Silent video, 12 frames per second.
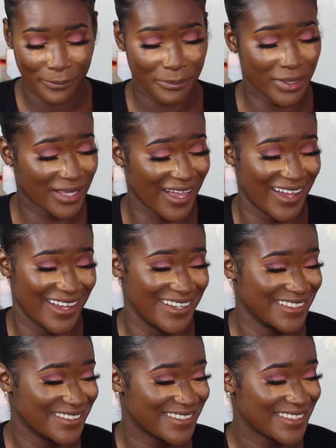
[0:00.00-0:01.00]

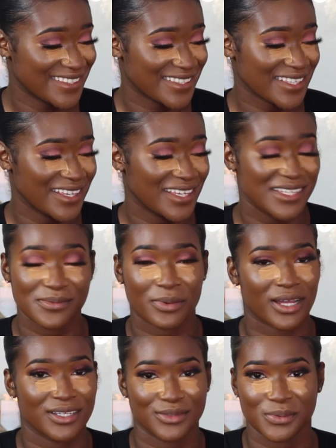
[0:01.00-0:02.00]
because he's
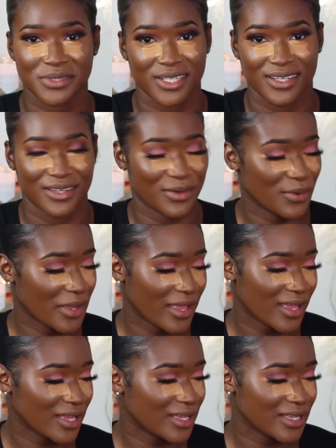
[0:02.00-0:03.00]
buying you shit, okay?